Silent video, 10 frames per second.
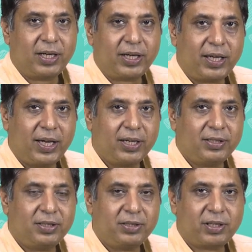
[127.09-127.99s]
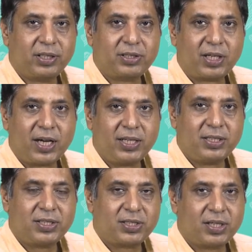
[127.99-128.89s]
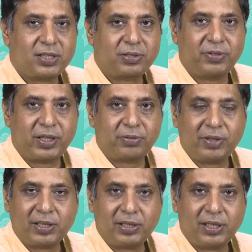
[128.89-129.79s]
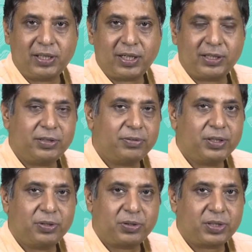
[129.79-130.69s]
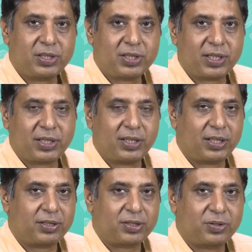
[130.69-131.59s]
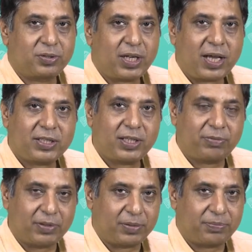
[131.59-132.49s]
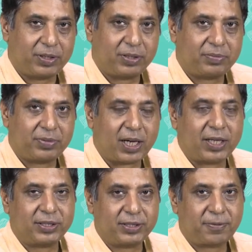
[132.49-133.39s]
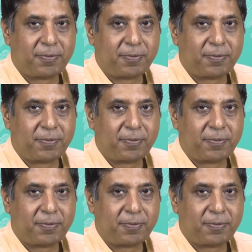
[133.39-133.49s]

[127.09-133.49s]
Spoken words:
Again, you can try each cell very quickly and you will notice that there is no Nash equilibrium either.